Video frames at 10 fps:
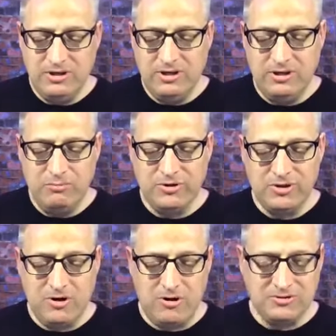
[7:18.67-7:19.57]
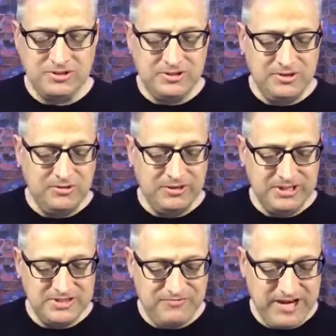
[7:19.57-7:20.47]
uh, Brother Carlton Coon and
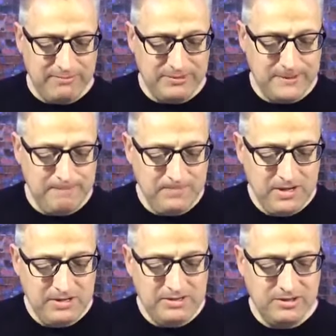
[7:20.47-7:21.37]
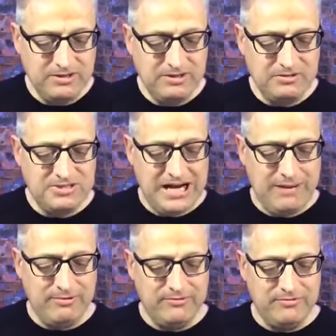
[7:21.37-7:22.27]
his family during their
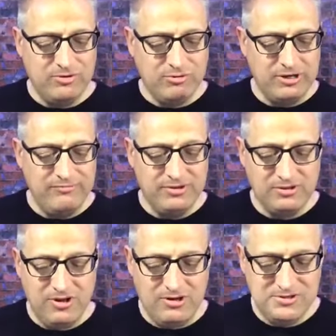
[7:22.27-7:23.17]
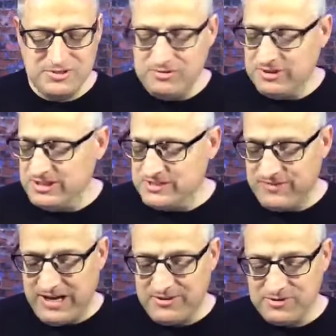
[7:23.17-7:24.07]
time of grief and loss due to his
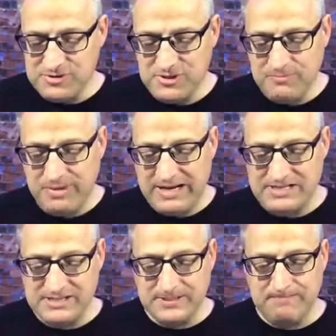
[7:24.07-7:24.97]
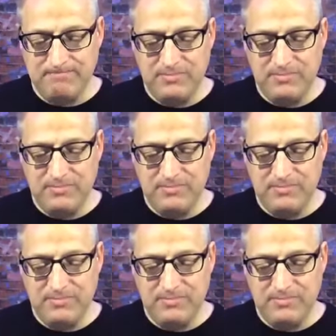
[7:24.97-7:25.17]
father's passing.